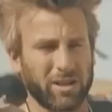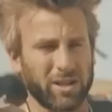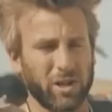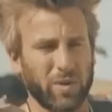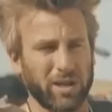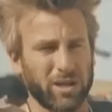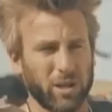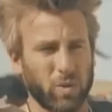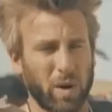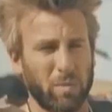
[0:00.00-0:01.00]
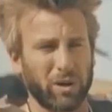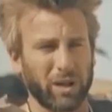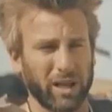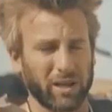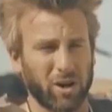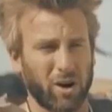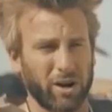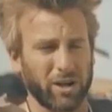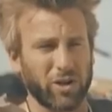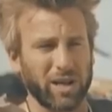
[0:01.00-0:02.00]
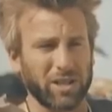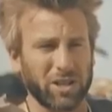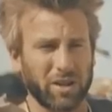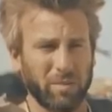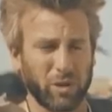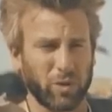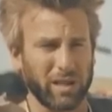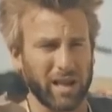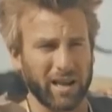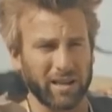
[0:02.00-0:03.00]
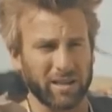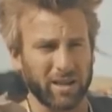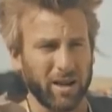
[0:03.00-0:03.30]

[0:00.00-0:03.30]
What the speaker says: are situations where buildings are in transition between tenants.